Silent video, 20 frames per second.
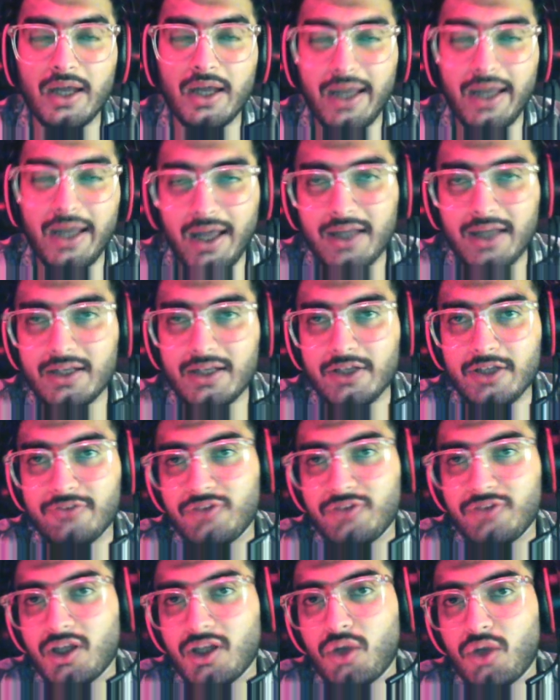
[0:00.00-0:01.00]
and if
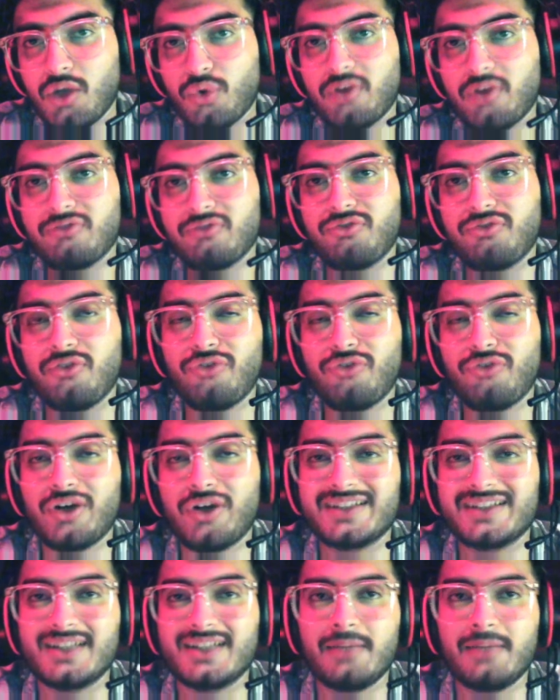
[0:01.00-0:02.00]
they are looking for
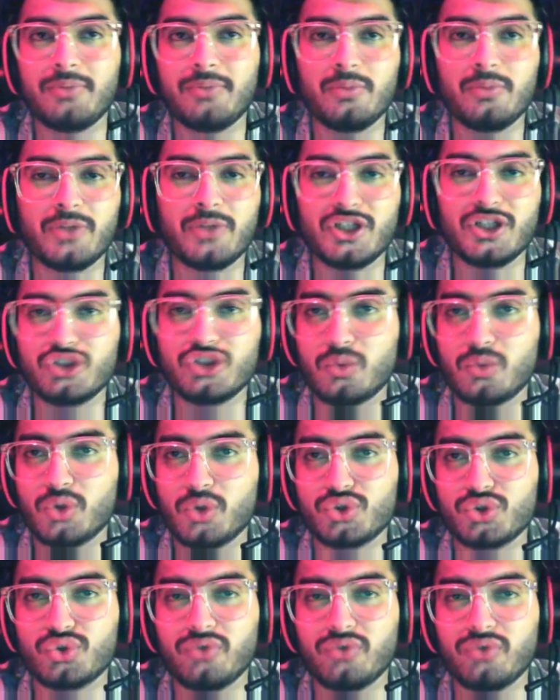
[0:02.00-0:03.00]
example, pressure
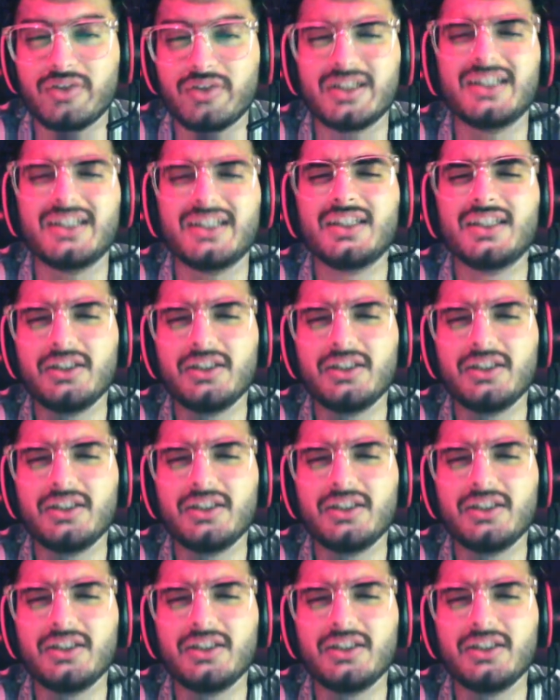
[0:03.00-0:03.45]
wash or sofa cleaning.